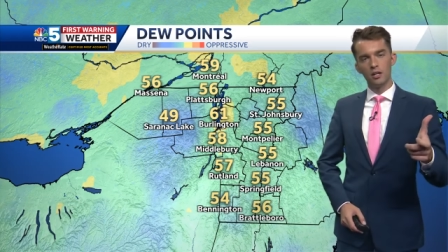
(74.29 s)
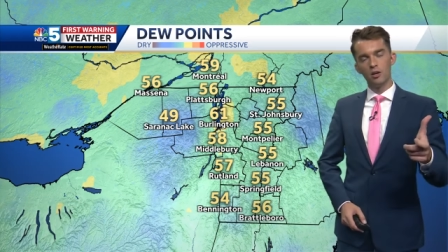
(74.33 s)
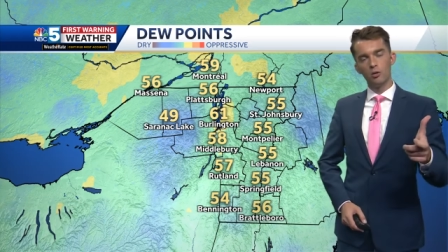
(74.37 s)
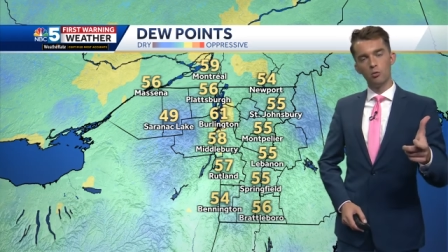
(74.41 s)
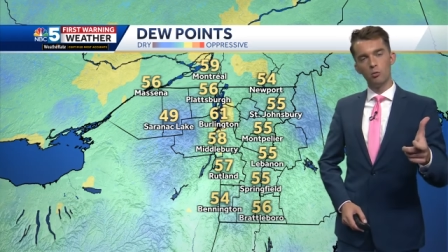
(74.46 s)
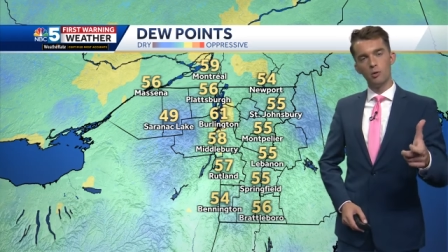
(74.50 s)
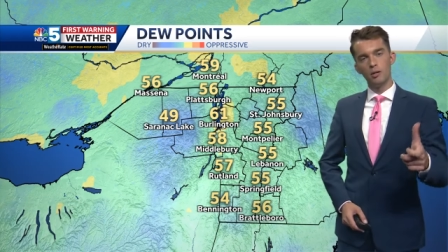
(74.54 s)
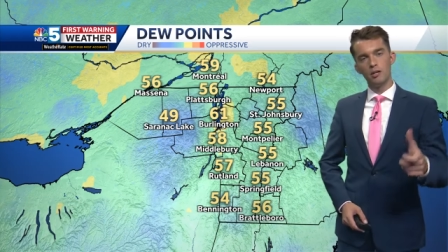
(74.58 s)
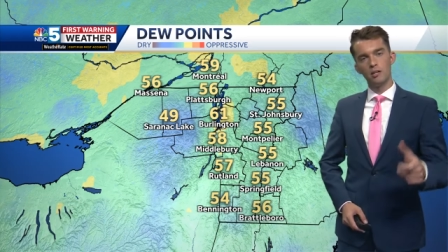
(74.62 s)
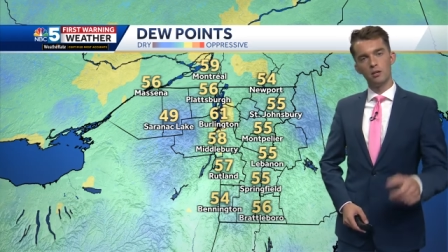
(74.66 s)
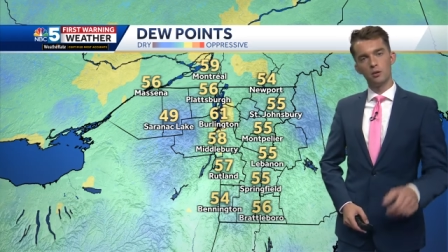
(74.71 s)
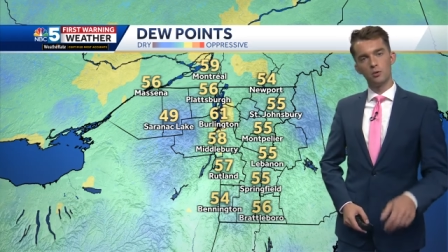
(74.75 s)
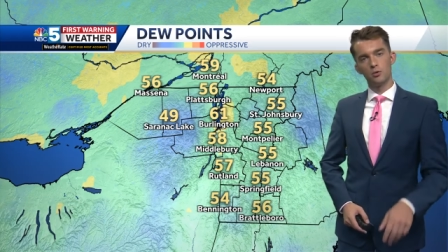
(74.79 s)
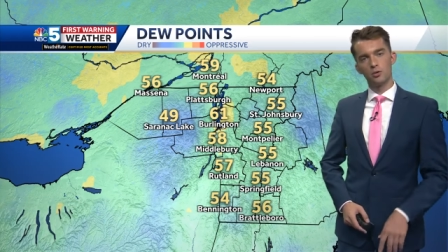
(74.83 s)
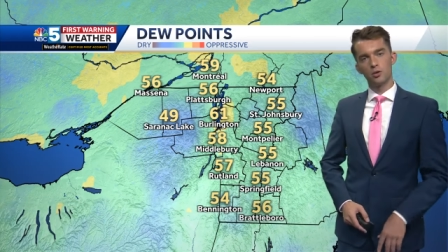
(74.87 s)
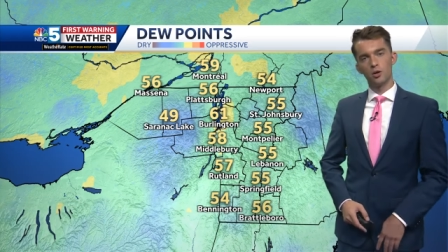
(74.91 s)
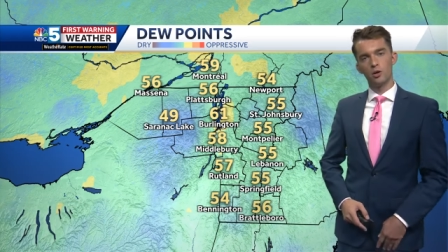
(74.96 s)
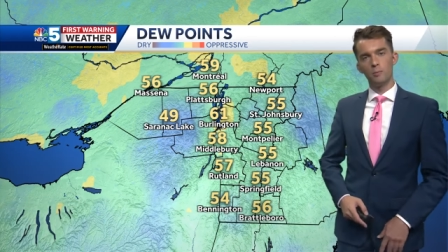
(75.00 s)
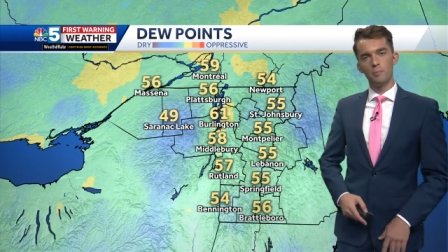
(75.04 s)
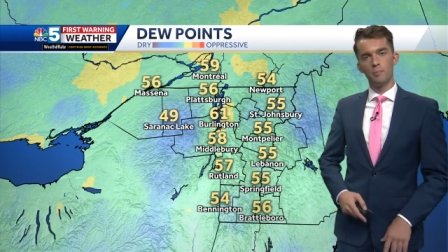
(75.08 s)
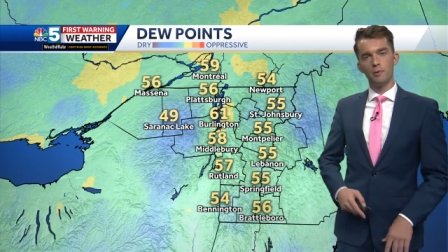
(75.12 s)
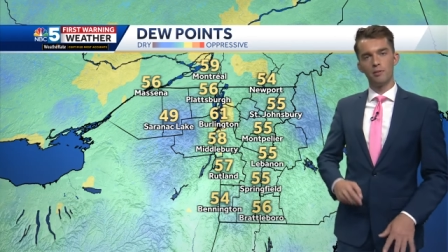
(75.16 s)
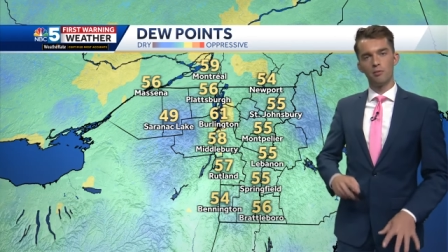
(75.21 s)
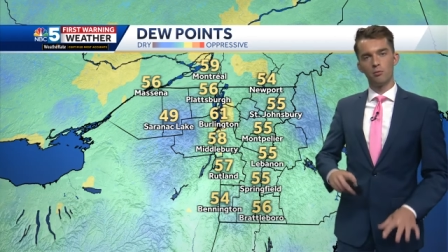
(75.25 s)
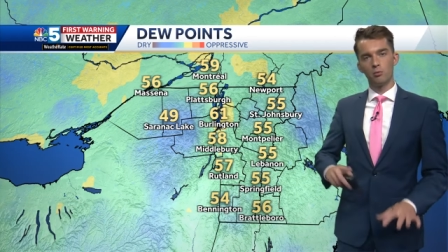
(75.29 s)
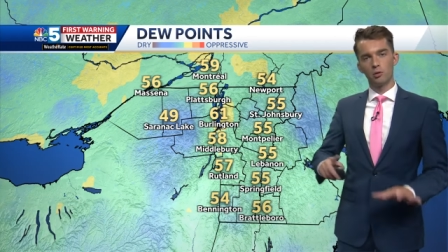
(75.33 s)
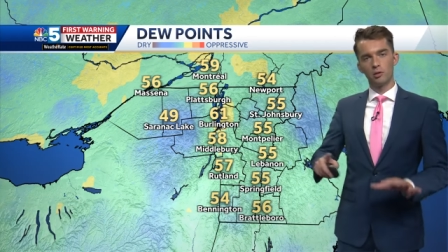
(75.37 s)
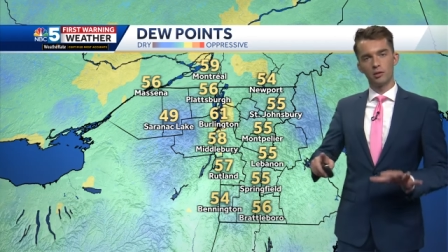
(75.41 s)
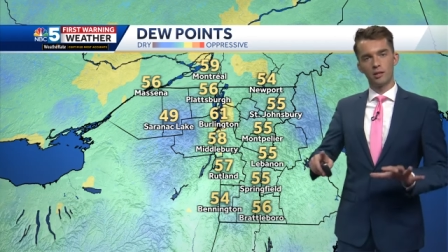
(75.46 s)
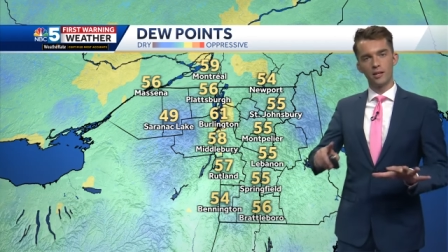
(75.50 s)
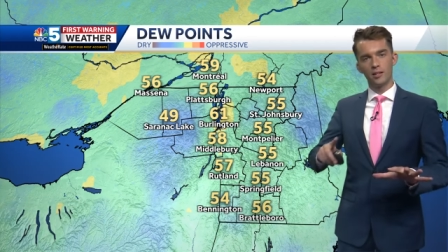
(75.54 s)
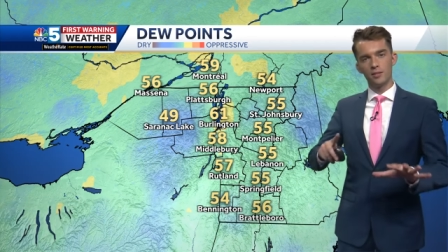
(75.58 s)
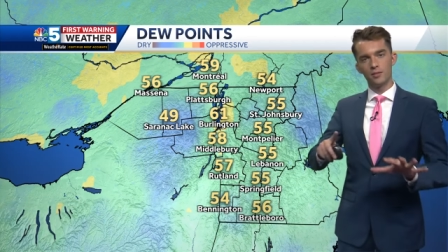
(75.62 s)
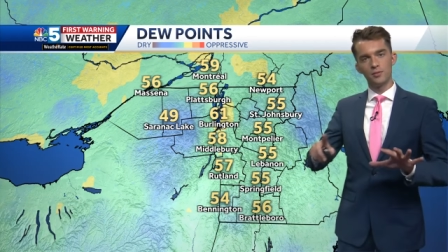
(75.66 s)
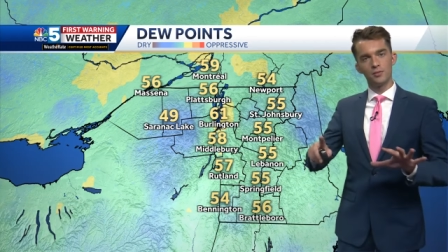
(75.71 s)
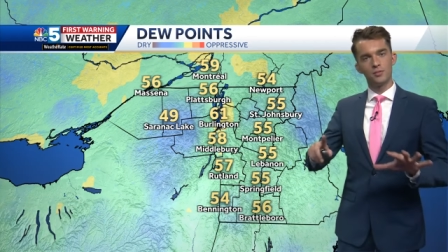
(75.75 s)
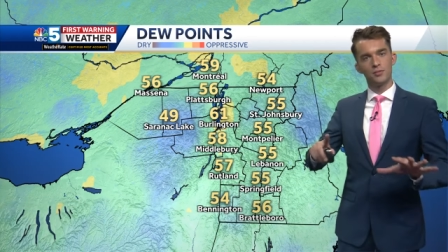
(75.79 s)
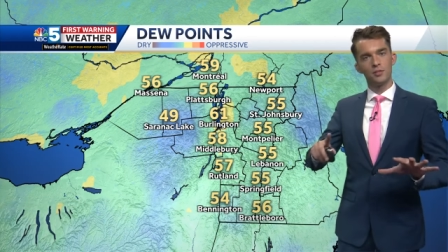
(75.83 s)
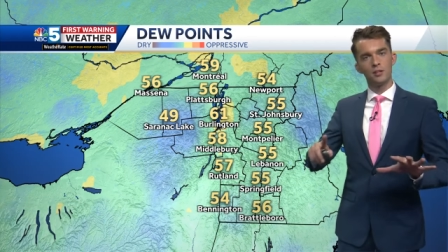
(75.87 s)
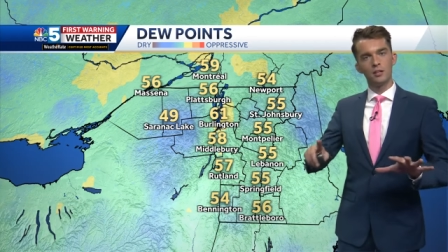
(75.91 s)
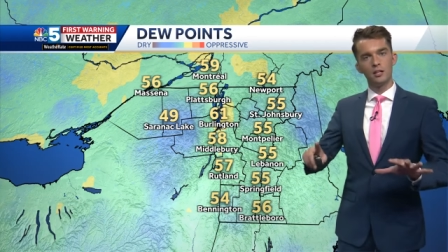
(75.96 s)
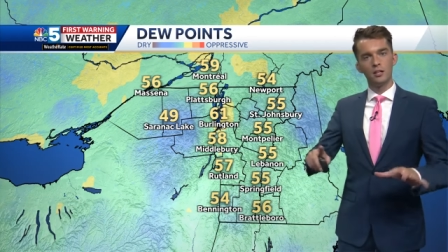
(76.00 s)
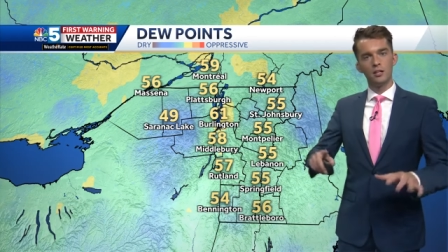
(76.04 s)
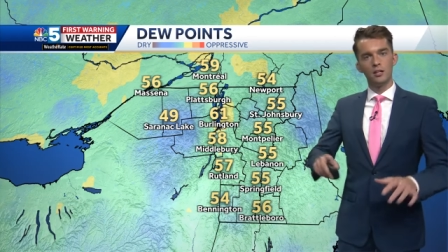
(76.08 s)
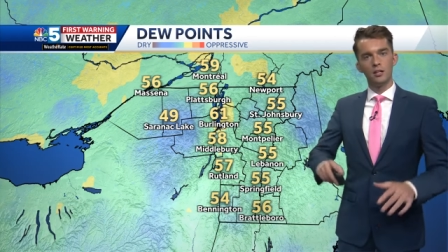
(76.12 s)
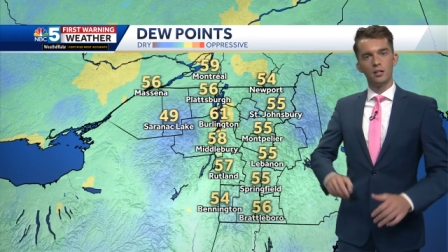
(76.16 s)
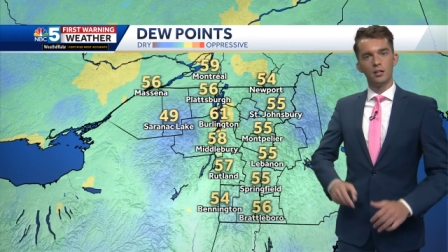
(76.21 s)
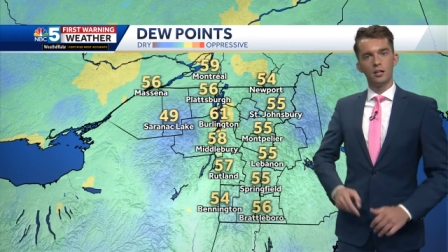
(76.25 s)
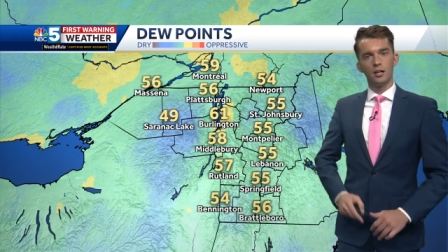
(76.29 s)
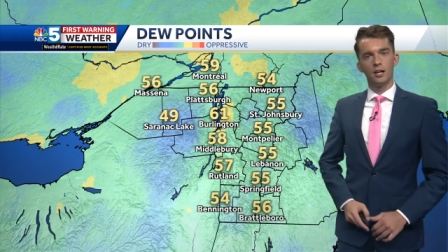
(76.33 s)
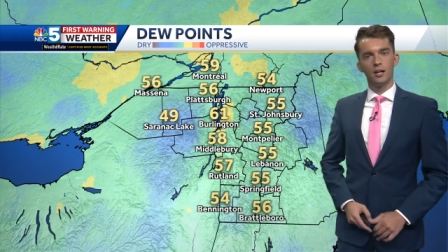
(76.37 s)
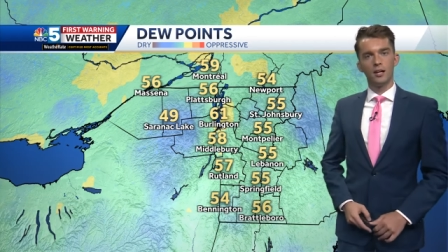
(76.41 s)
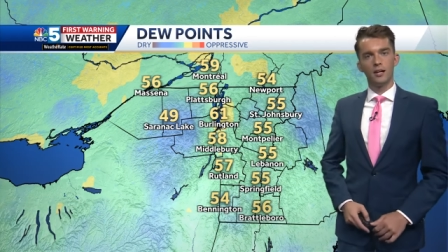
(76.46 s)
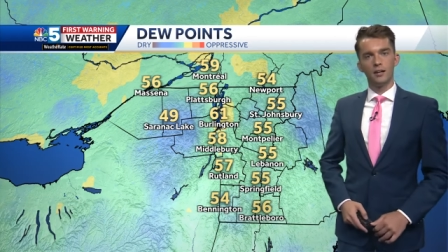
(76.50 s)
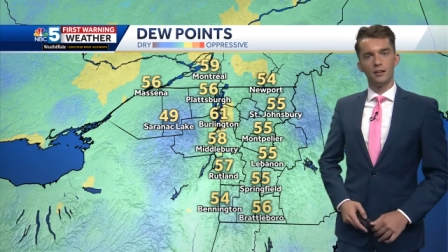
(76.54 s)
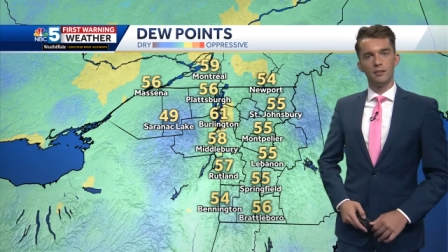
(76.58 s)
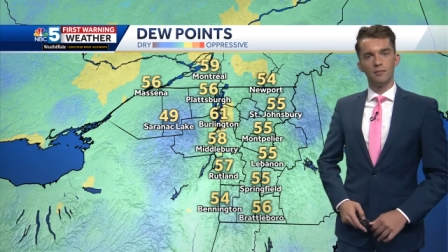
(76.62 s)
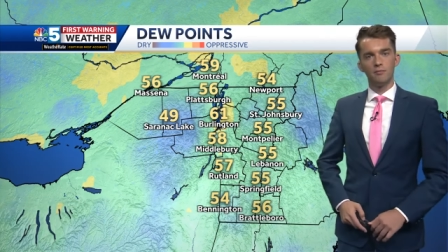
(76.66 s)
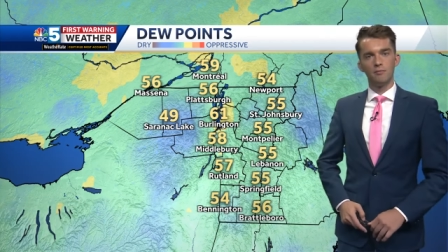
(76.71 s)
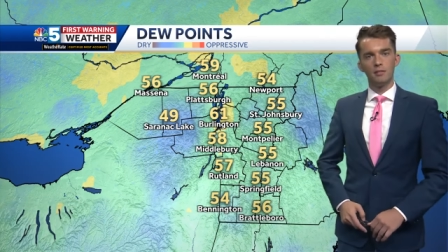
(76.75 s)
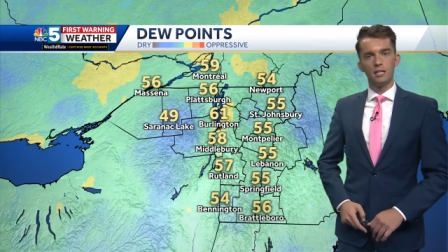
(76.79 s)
windows open, whereas uh,